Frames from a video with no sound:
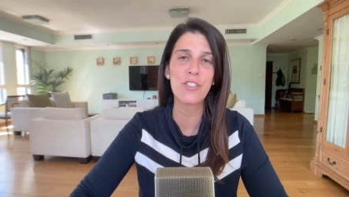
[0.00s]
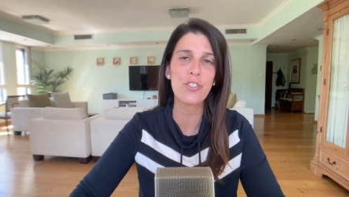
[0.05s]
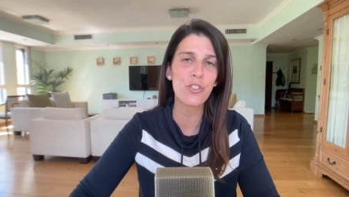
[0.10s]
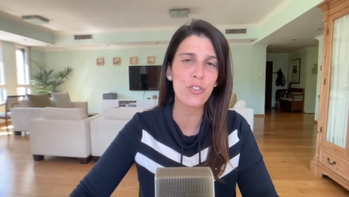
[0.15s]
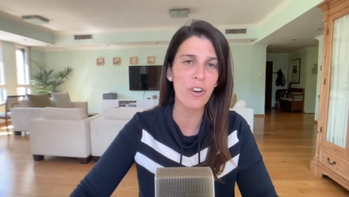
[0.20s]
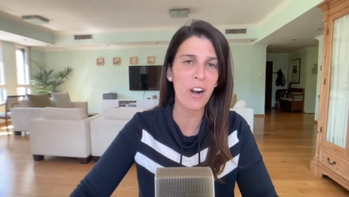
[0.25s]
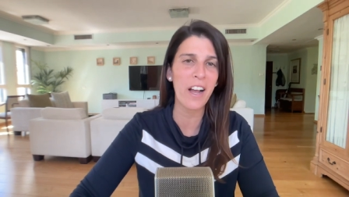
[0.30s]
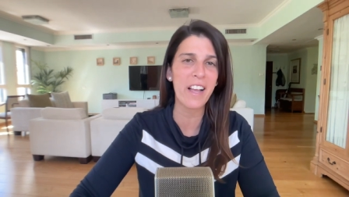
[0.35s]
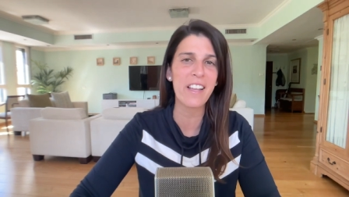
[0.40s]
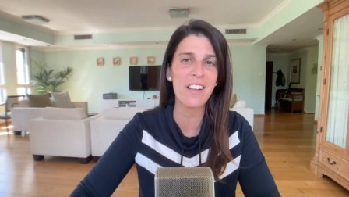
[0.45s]

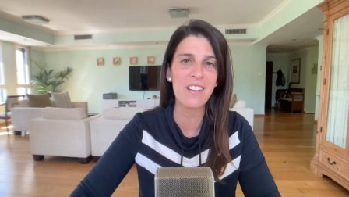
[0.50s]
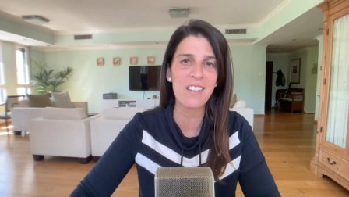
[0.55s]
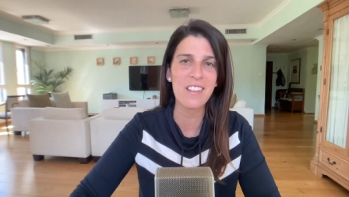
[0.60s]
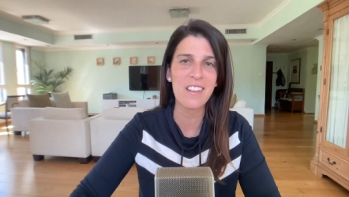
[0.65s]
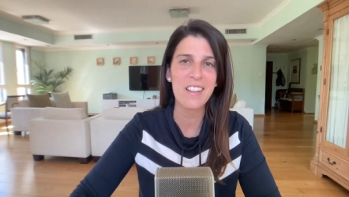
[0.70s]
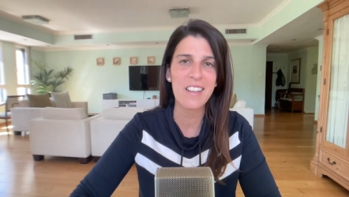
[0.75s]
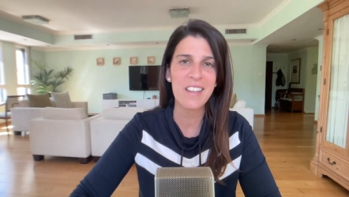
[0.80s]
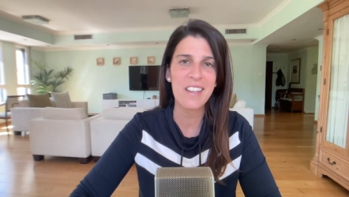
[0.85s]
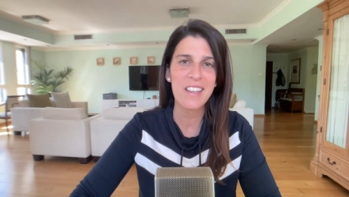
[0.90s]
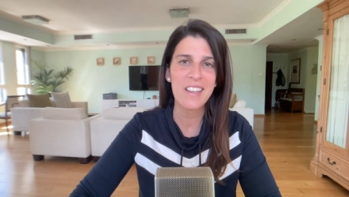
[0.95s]

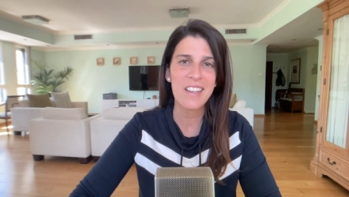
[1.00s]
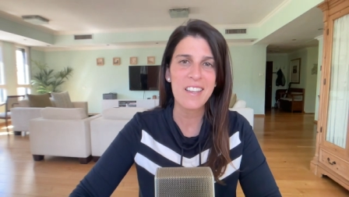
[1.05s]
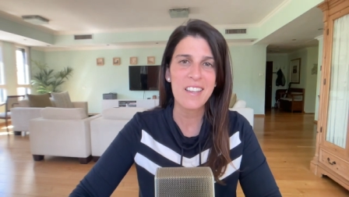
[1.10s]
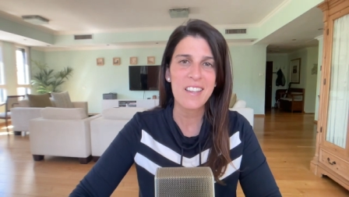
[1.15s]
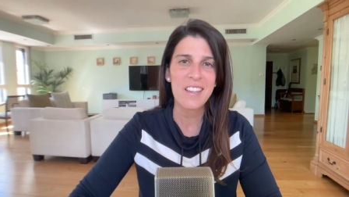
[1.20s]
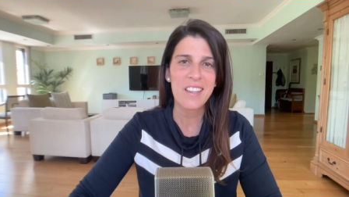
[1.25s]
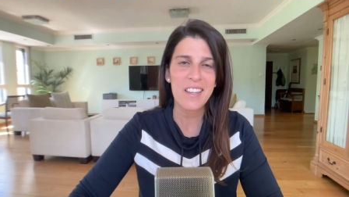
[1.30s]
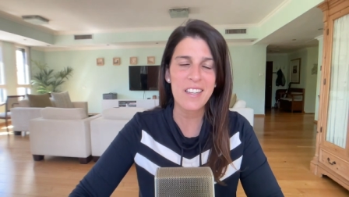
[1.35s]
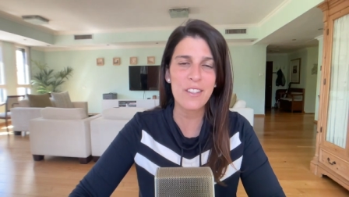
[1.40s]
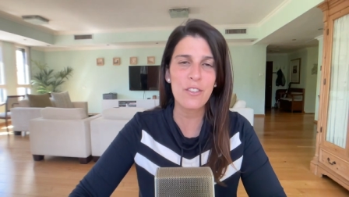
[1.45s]
trial
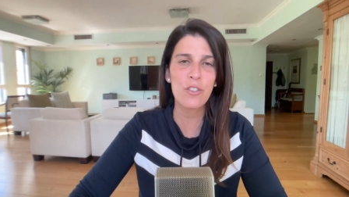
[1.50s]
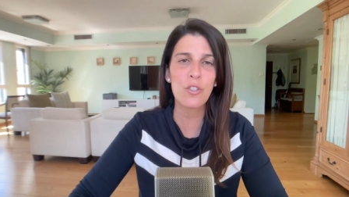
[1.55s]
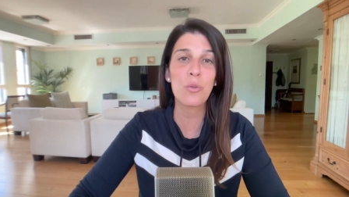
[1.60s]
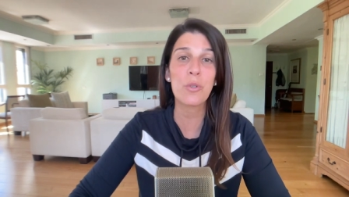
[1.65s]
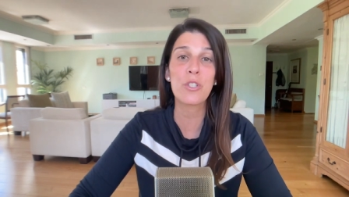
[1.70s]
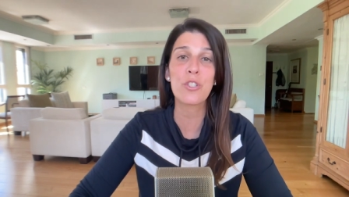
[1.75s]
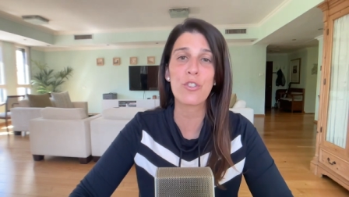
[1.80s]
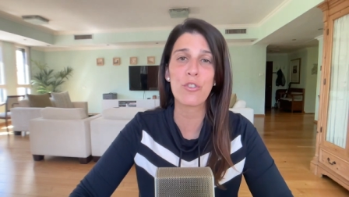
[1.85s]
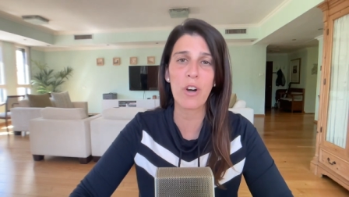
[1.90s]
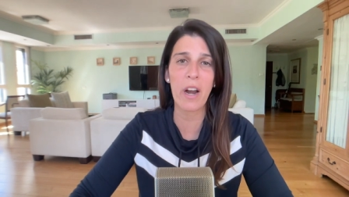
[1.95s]
into a
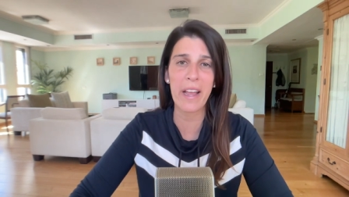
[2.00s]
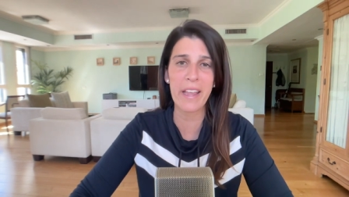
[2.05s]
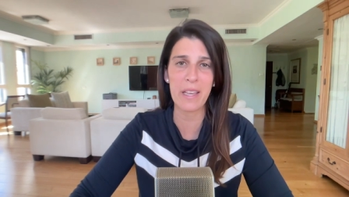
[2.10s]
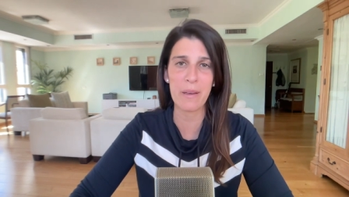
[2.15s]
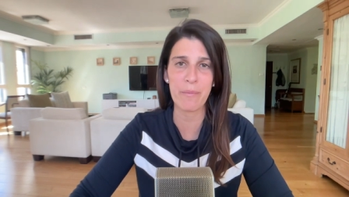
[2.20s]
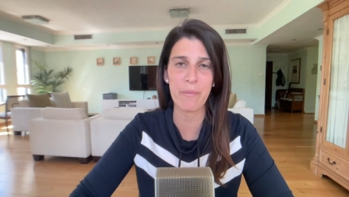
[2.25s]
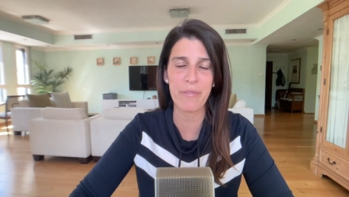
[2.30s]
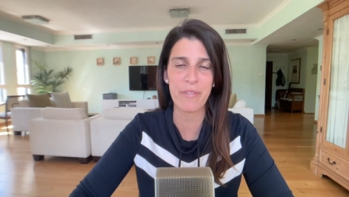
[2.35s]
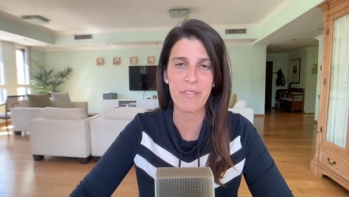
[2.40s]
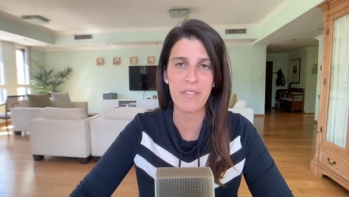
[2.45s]

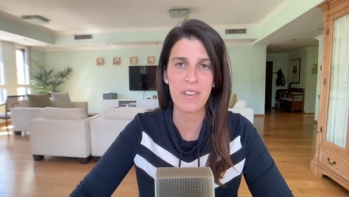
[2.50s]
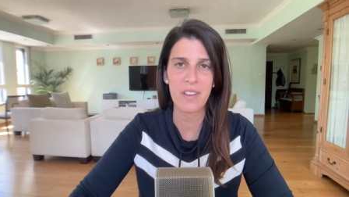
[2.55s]
triumph,